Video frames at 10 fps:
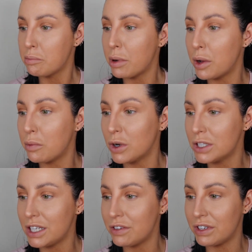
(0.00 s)
But it
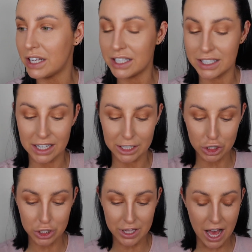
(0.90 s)
wasn't even necessarily
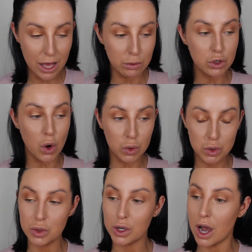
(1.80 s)
just that, it was
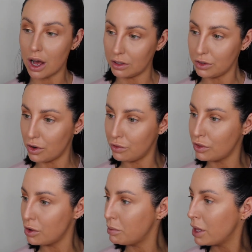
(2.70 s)
also the colour
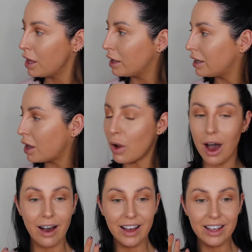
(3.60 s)
of them. Now,
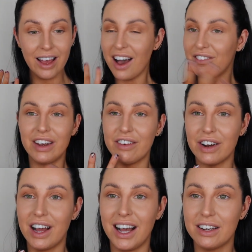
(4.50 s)
I haven't
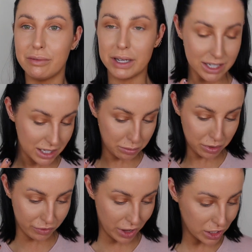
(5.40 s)
ever had my teeth
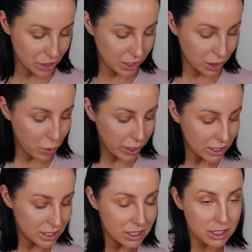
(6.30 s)
professionally
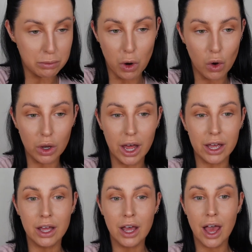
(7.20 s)
whitened, but all
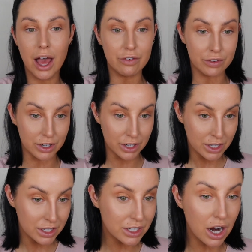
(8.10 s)
I ever
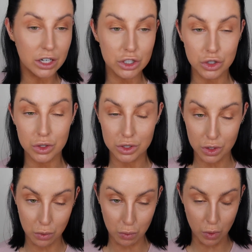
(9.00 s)
started
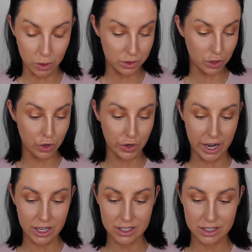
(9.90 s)
using was the
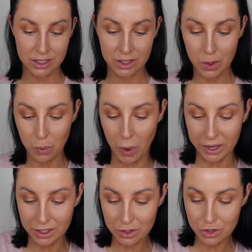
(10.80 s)
Cress
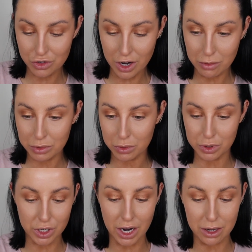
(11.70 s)
whitening strips,
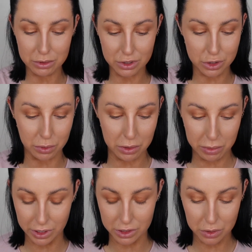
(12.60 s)
which I absolutely swear
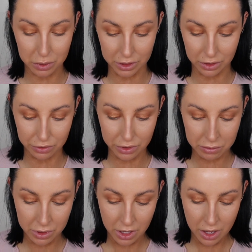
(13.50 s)
by, I totally love them.